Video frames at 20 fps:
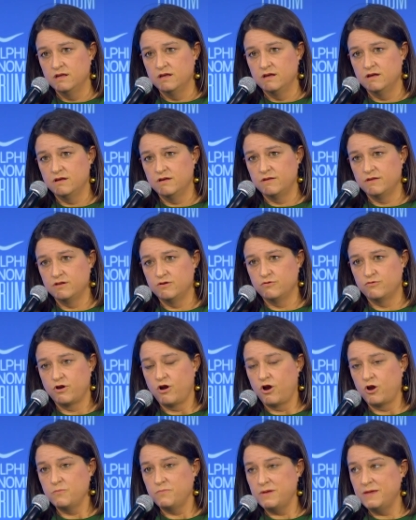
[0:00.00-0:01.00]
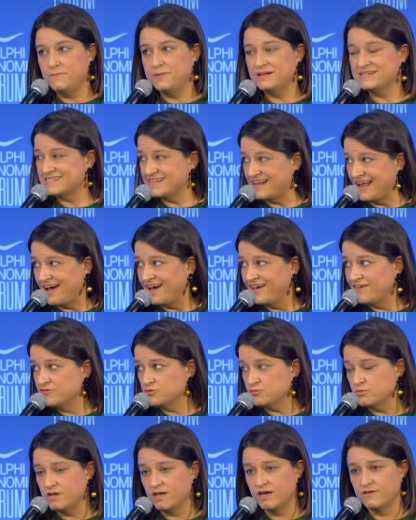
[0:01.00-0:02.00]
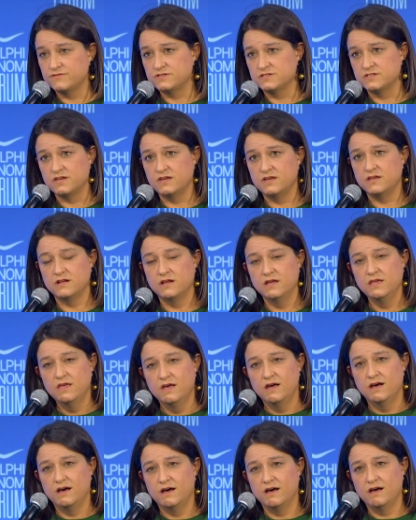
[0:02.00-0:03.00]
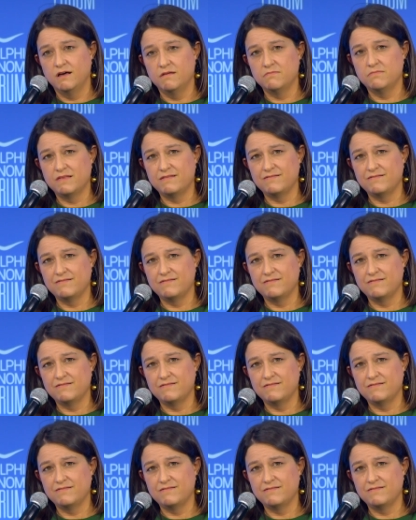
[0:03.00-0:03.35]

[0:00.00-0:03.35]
uh, you know, regarding people's lives. We have seen uh,